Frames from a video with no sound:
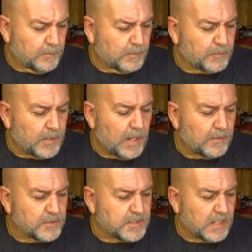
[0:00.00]
for now
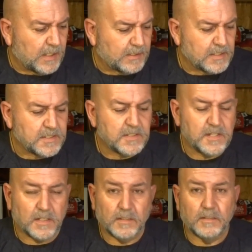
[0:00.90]
they'll stay like this
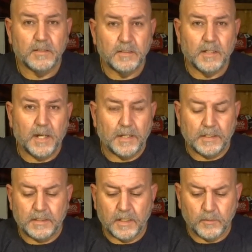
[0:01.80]
until I
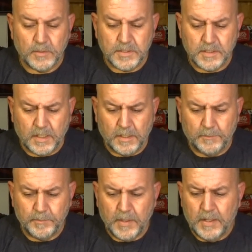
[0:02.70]
get the other ones. I
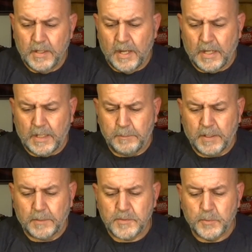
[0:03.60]
got to
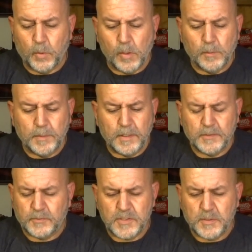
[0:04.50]
pick up some oil because
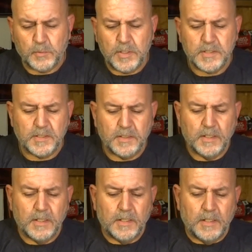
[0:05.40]
for some reason
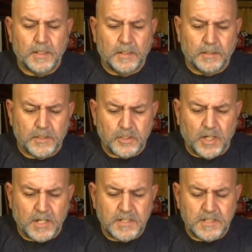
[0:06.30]
the
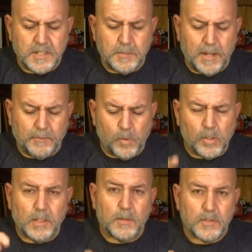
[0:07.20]
shocks didn't seem to have
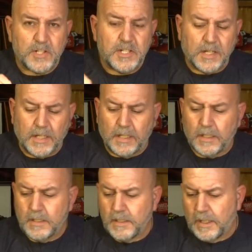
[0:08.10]
oil and they were sticking.
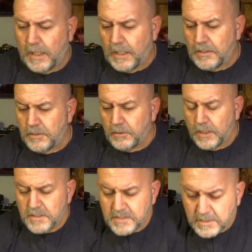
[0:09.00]
And I do
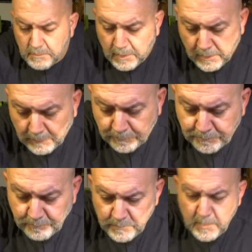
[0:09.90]
got some
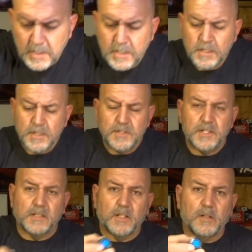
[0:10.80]

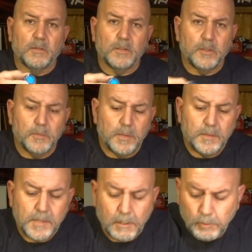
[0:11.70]
silicone lube
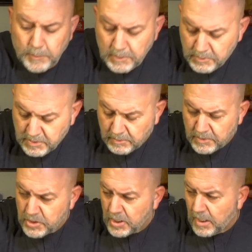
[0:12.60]
that I'll be using on the
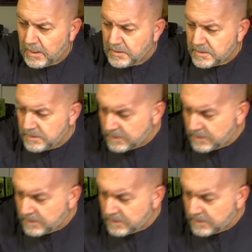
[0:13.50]
shocks